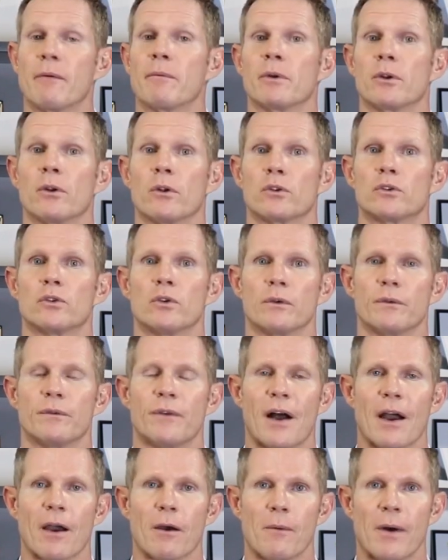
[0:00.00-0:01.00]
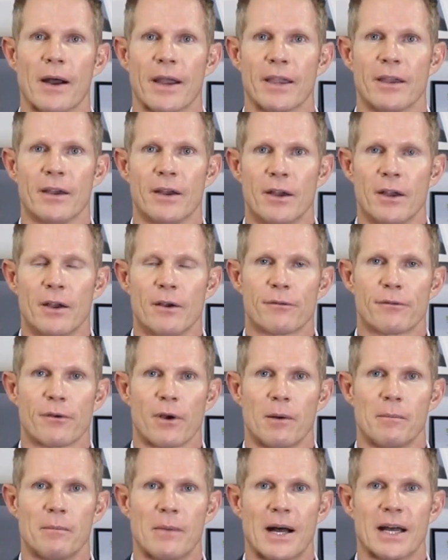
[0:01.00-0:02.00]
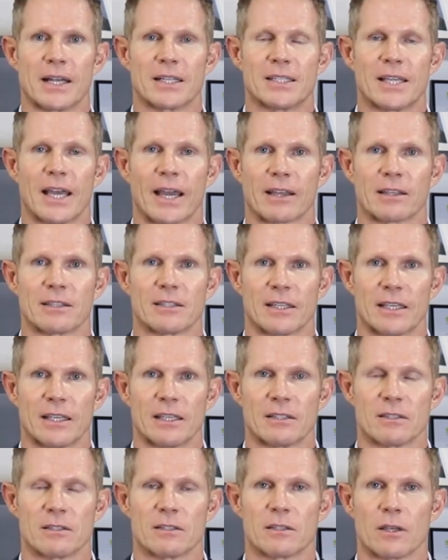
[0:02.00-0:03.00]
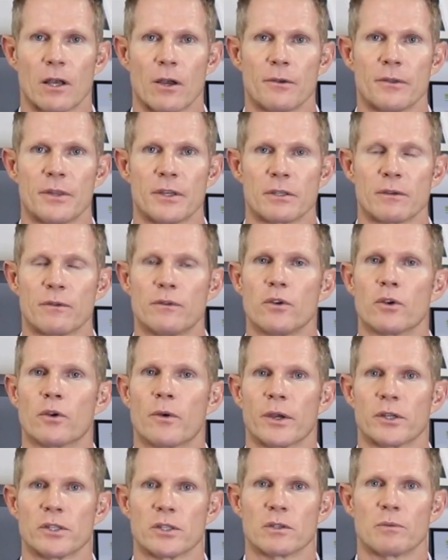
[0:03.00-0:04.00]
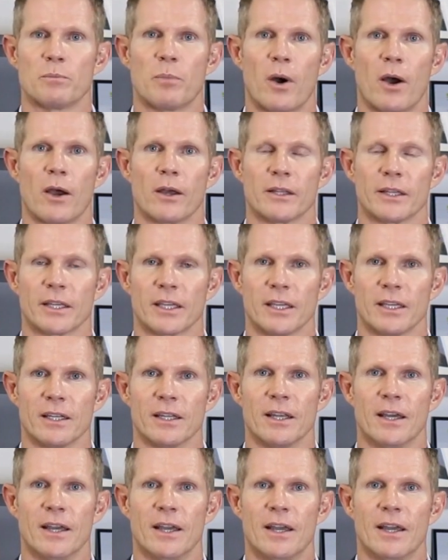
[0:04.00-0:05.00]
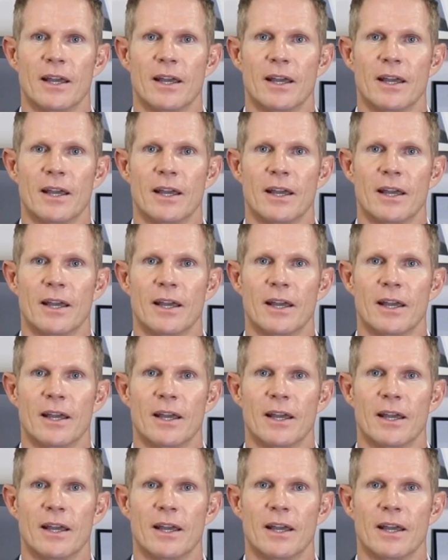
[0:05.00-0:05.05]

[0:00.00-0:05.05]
We're not too far away from tax season, so there's a few questions piling in